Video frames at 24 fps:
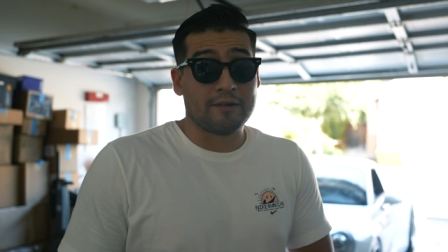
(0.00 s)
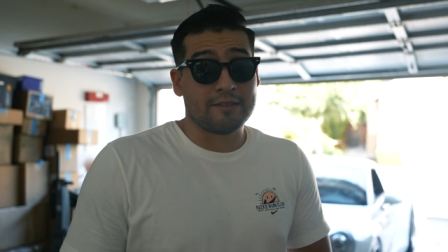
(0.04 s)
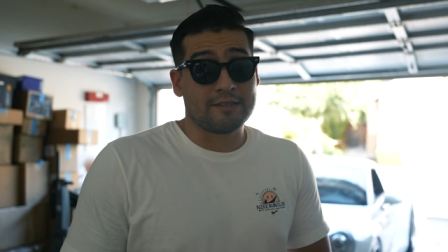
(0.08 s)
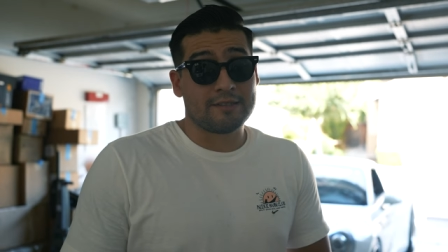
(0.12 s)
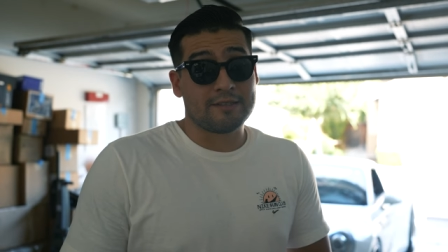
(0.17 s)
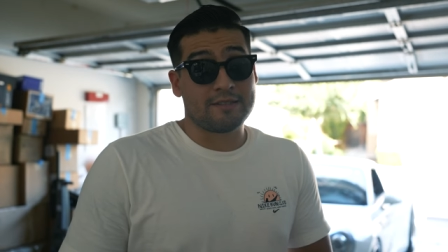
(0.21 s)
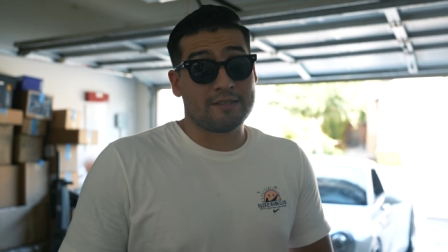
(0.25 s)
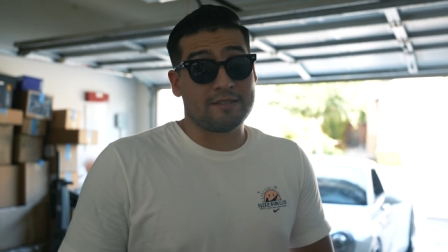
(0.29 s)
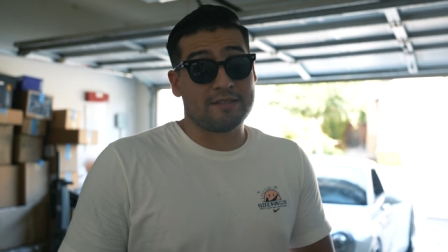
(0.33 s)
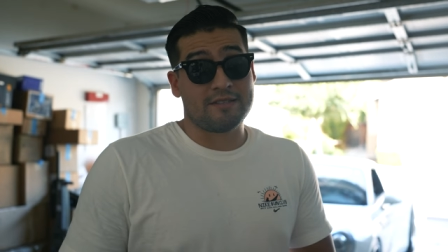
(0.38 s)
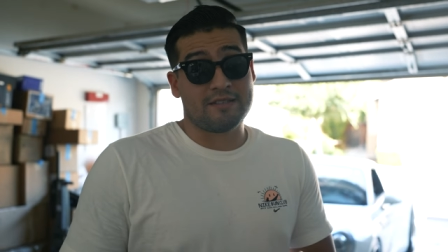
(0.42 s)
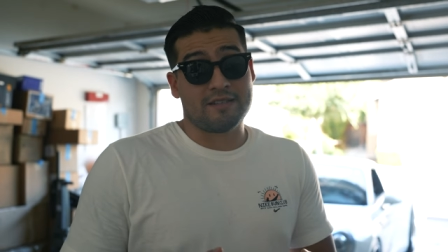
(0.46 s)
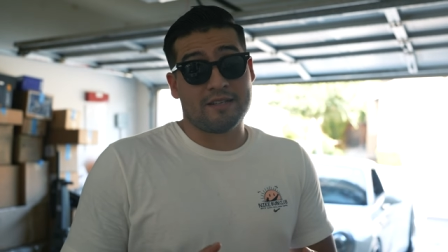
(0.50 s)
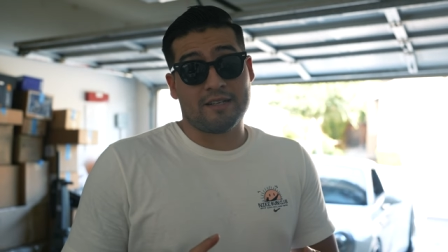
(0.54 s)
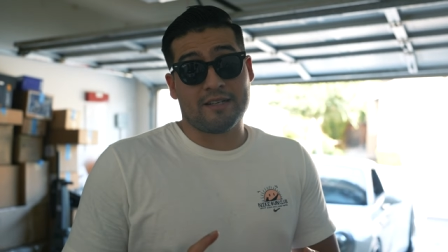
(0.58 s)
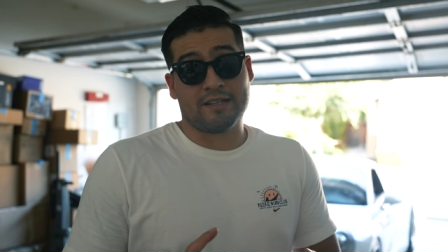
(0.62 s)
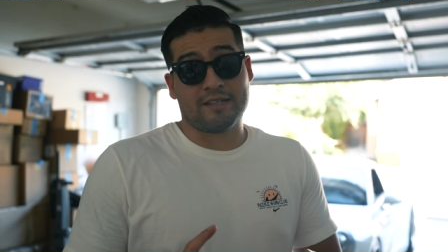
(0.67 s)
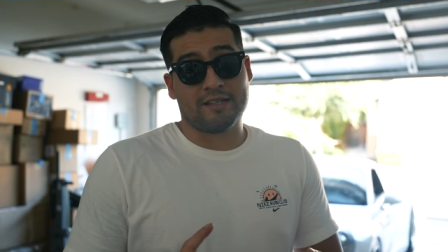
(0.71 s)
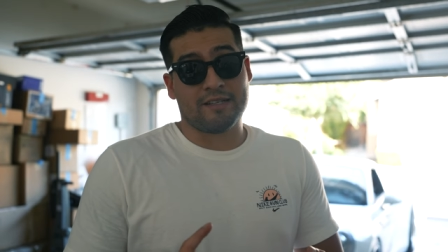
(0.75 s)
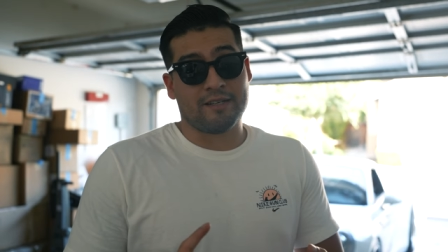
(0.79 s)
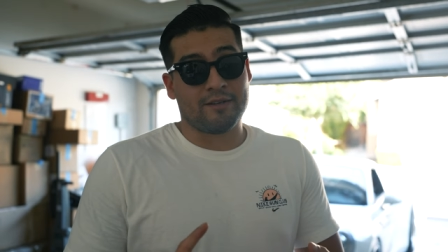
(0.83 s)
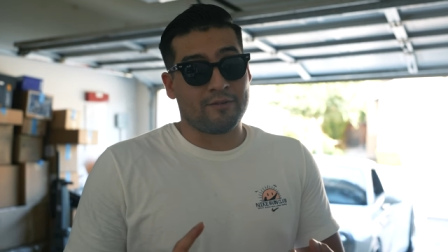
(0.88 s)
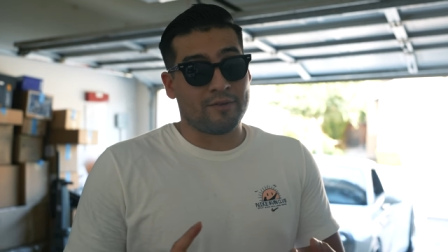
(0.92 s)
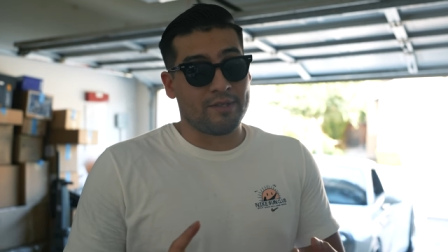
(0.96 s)
It's
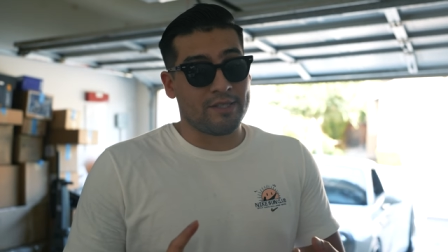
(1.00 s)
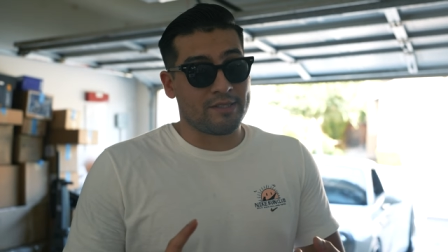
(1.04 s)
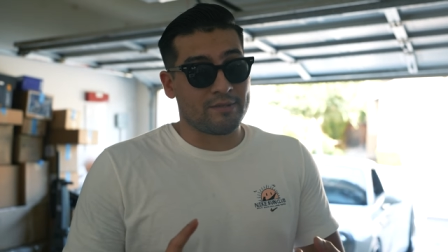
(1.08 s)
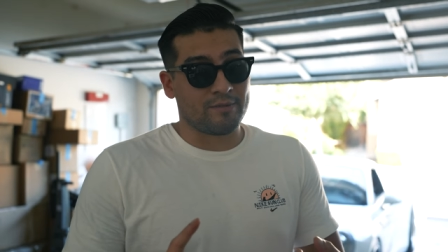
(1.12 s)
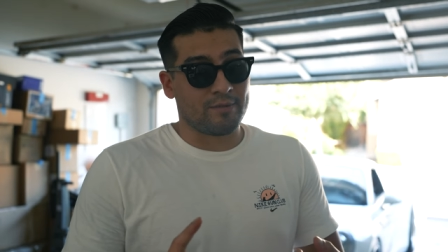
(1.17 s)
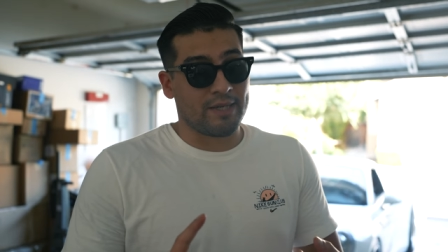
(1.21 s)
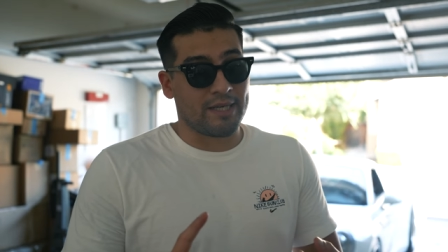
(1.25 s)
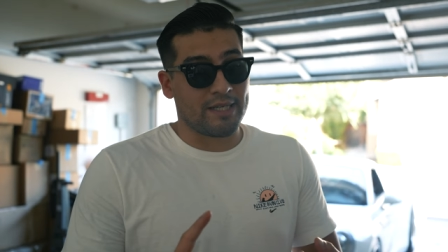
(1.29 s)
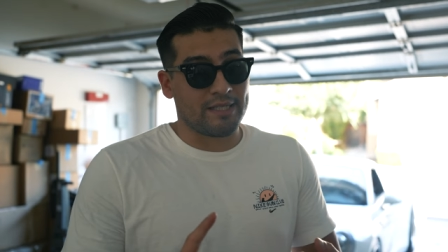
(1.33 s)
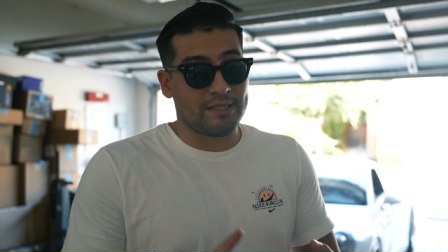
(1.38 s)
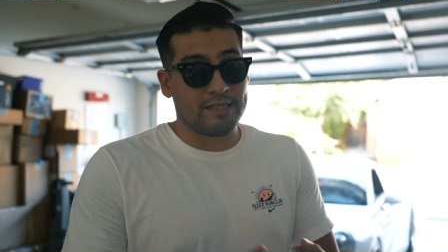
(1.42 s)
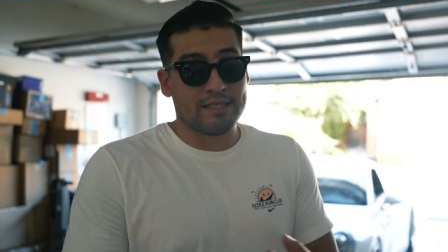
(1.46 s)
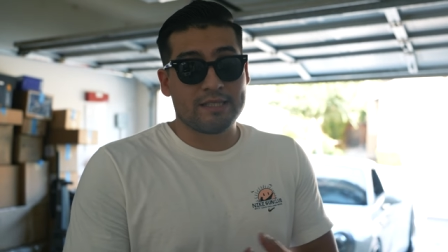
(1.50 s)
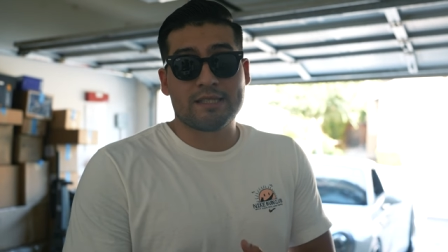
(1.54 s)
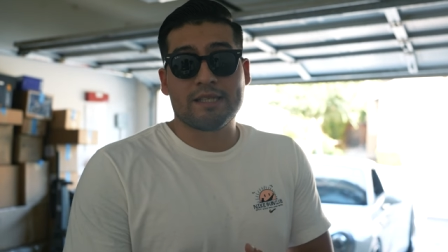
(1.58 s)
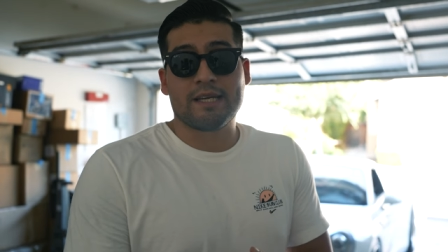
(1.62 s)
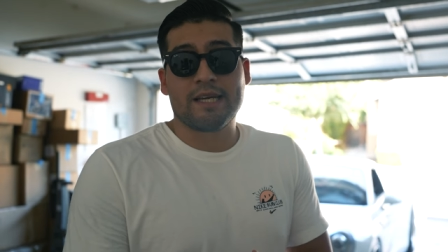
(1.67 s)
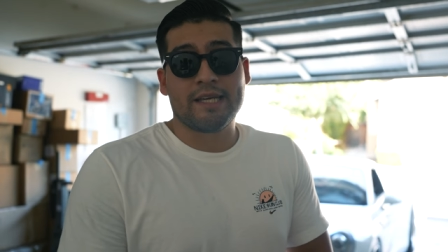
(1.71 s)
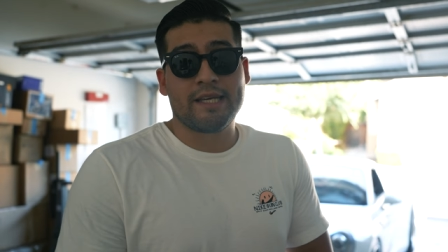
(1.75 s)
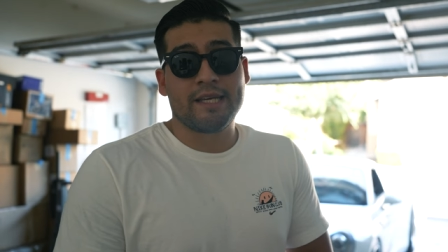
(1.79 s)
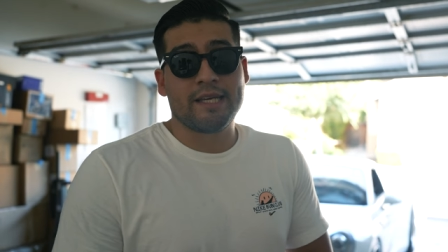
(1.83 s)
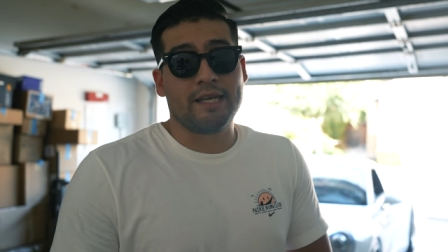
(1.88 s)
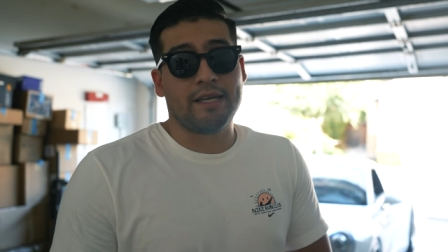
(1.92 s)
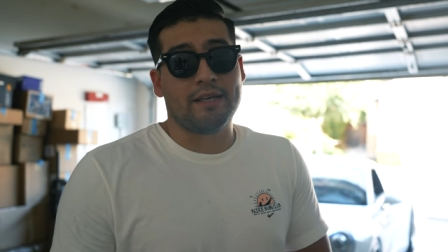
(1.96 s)
a reason why I
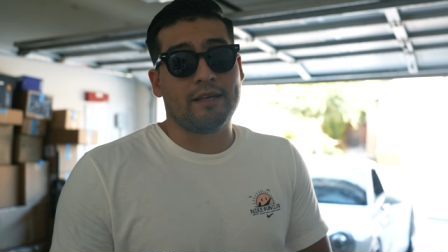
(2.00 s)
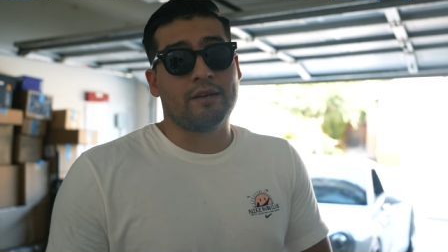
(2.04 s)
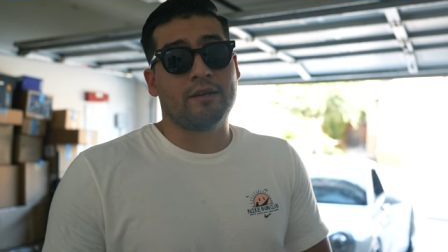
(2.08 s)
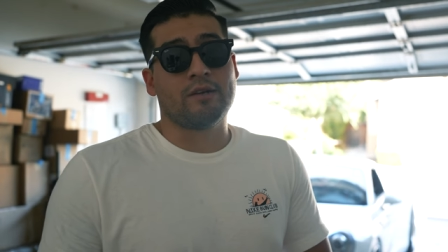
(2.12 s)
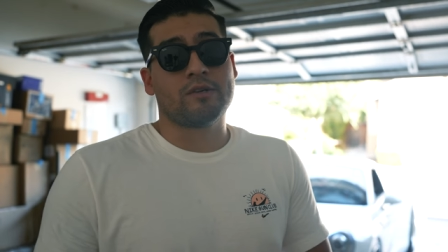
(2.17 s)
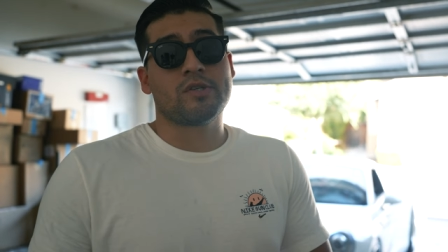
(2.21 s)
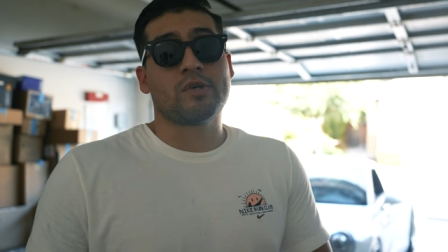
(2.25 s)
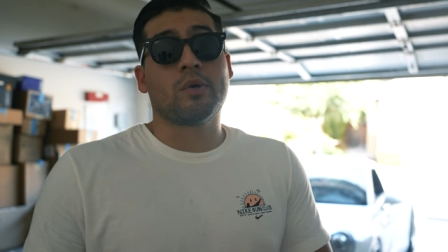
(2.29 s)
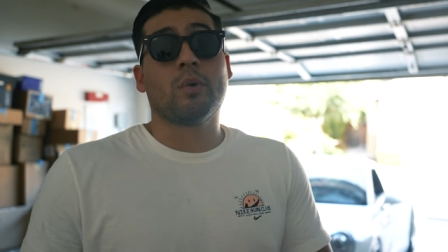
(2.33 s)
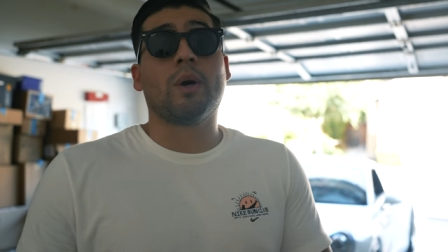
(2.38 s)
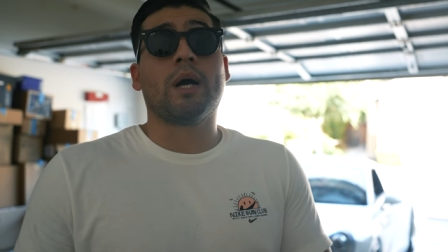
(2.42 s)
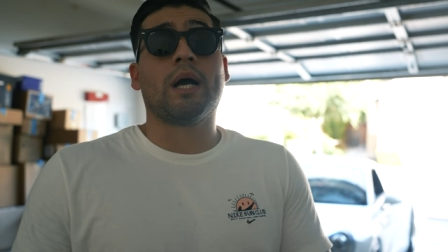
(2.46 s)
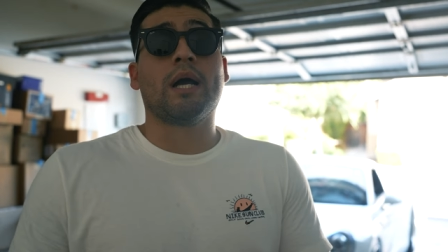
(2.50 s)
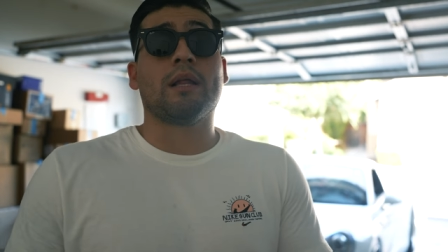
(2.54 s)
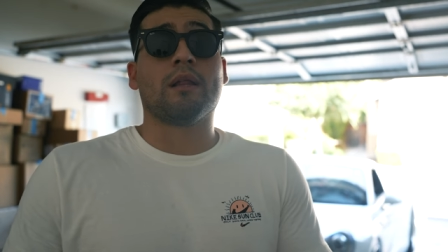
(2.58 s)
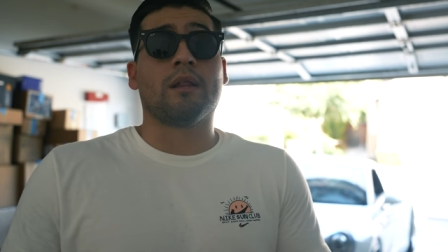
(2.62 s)
dislike it and also why I